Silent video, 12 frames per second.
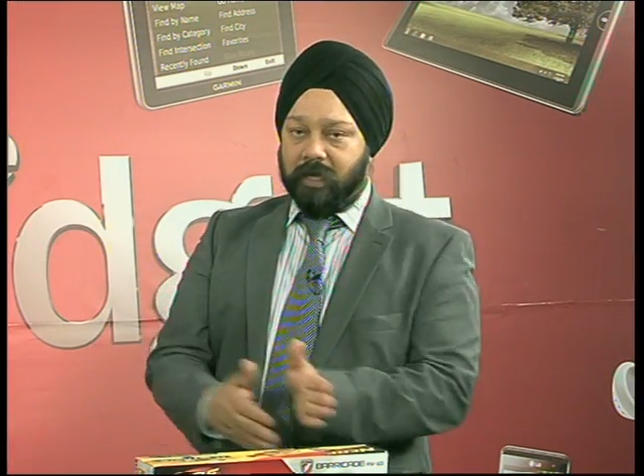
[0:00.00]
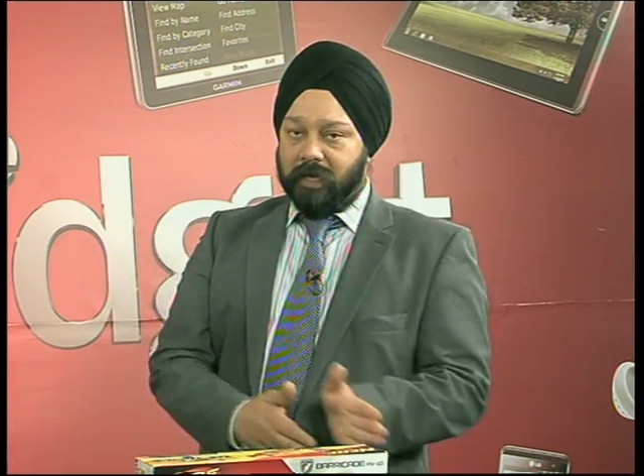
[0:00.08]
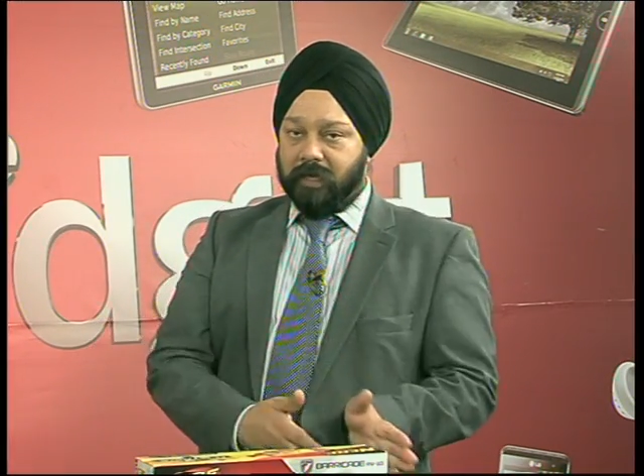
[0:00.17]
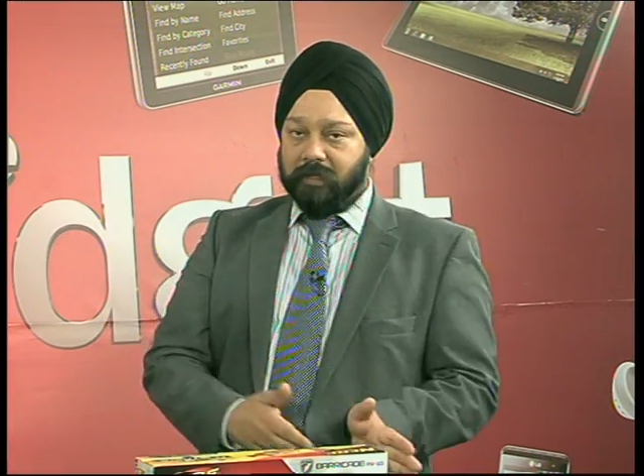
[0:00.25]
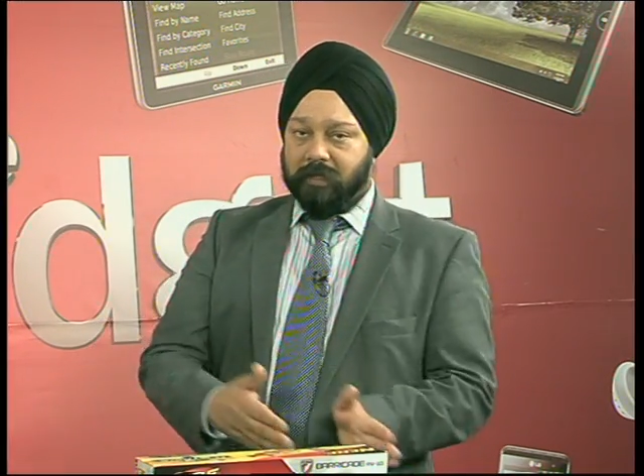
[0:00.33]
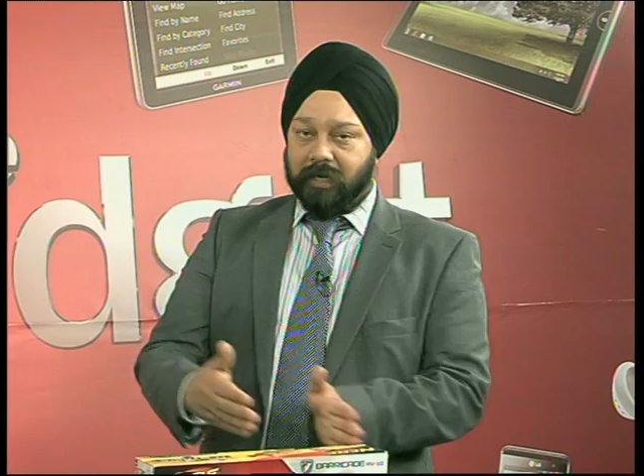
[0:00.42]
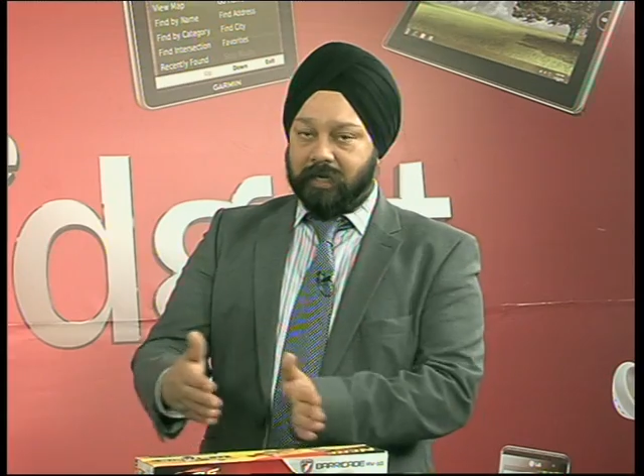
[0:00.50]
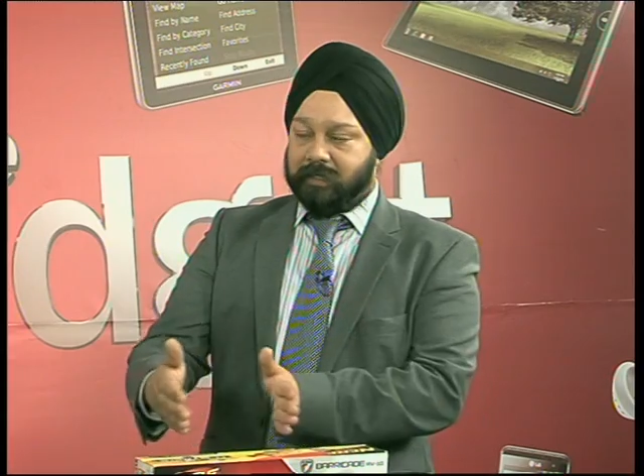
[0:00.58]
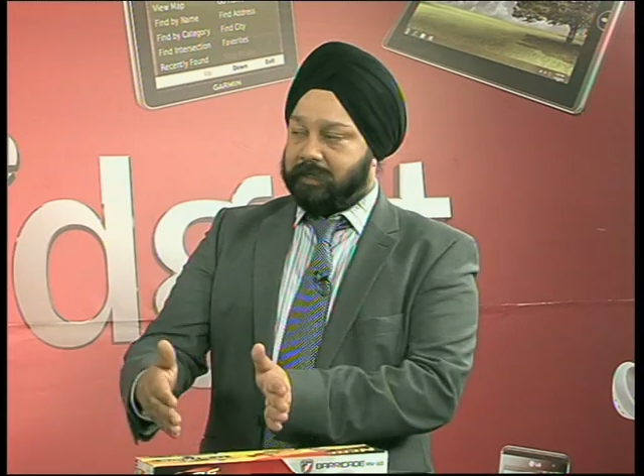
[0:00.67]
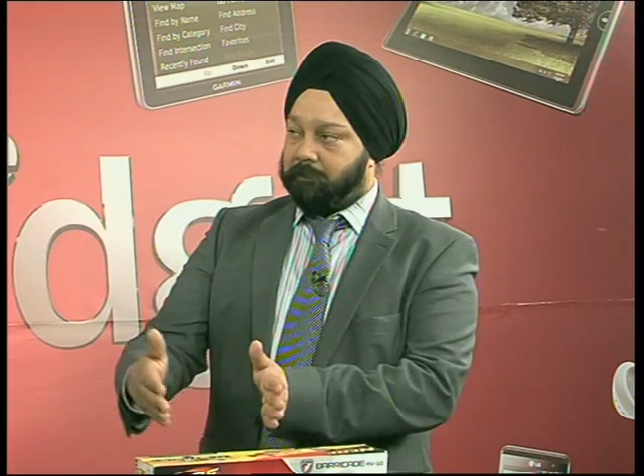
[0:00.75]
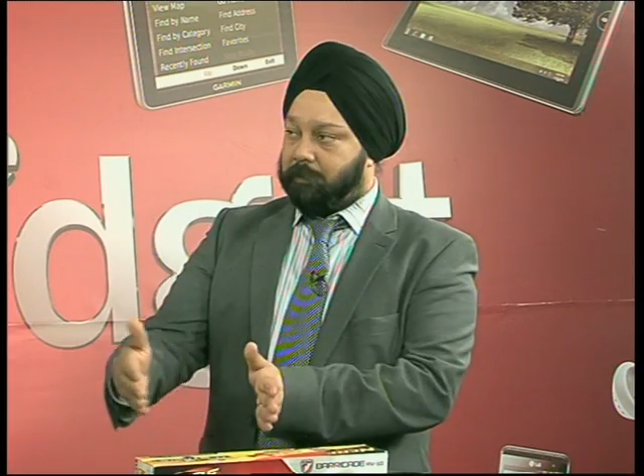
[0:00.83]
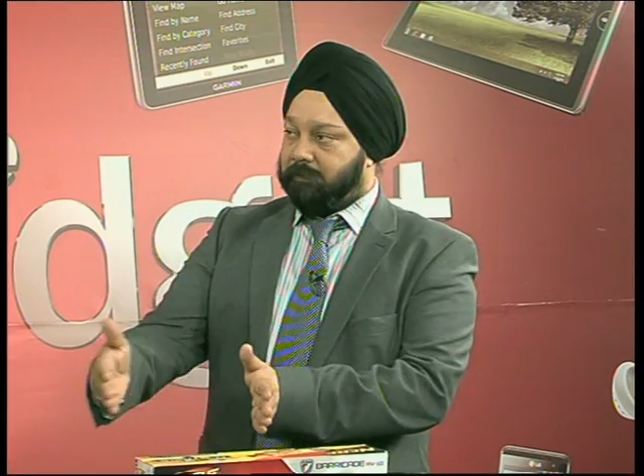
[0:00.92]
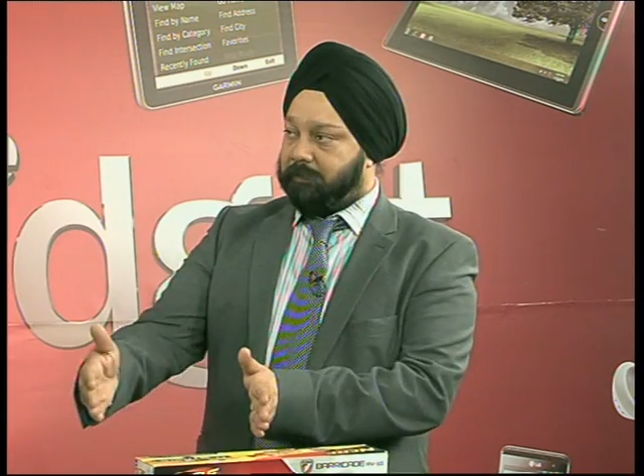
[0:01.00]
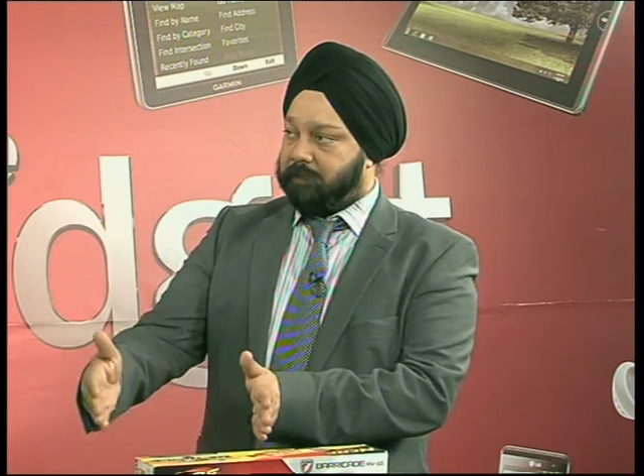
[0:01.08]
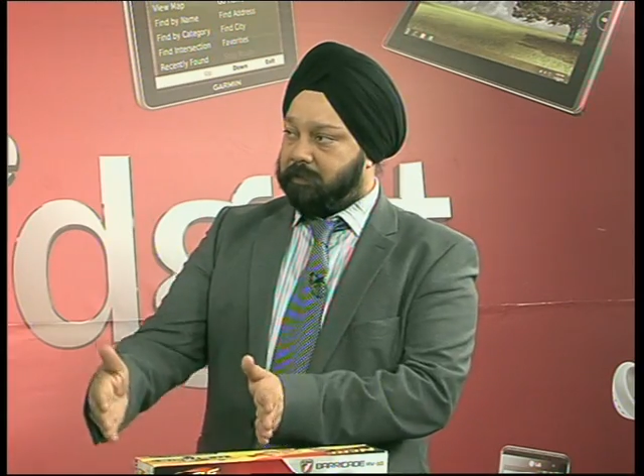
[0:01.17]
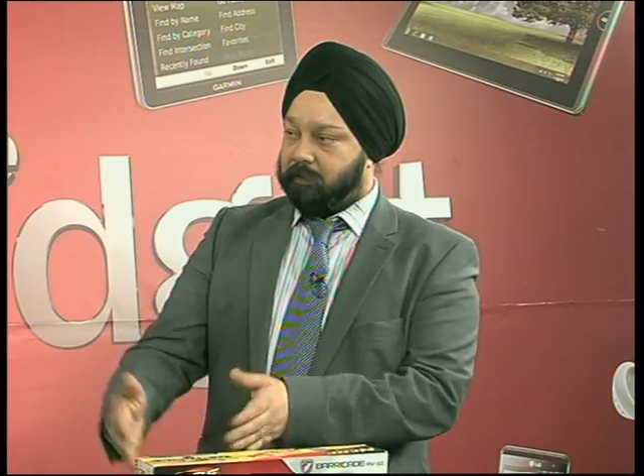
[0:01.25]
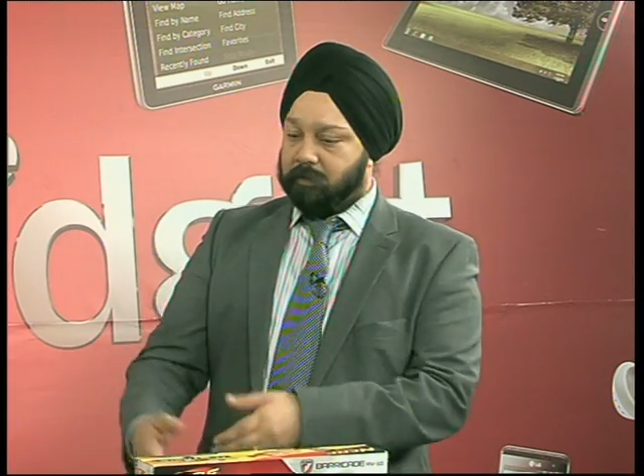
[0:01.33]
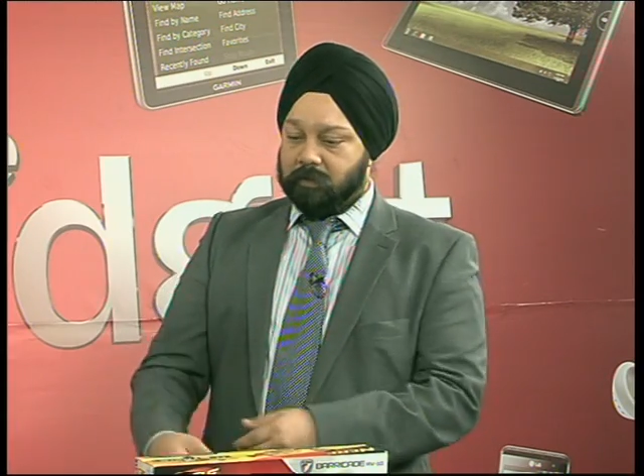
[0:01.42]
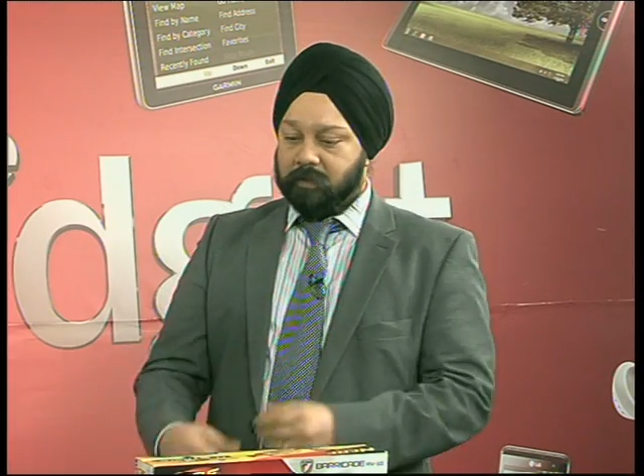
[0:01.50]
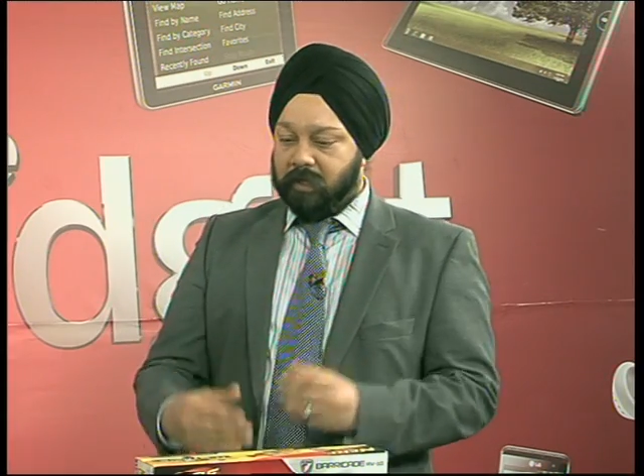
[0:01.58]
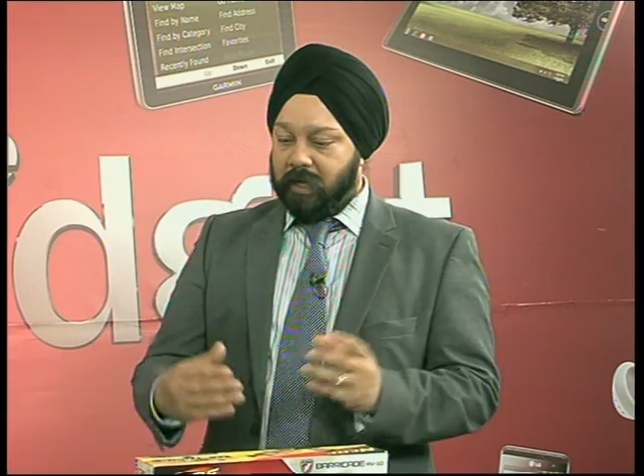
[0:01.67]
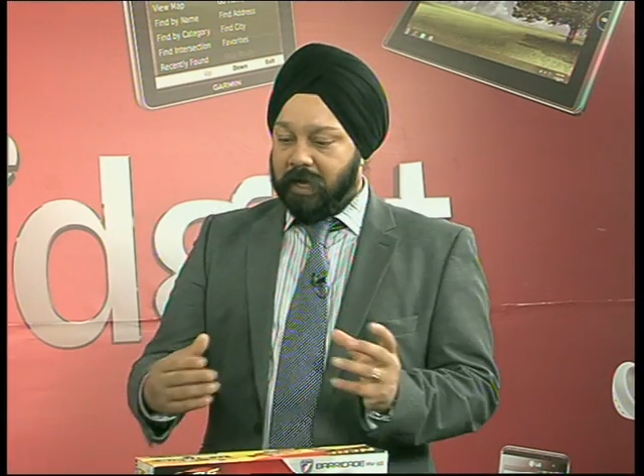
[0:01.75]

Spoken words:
in the next couple of episodes.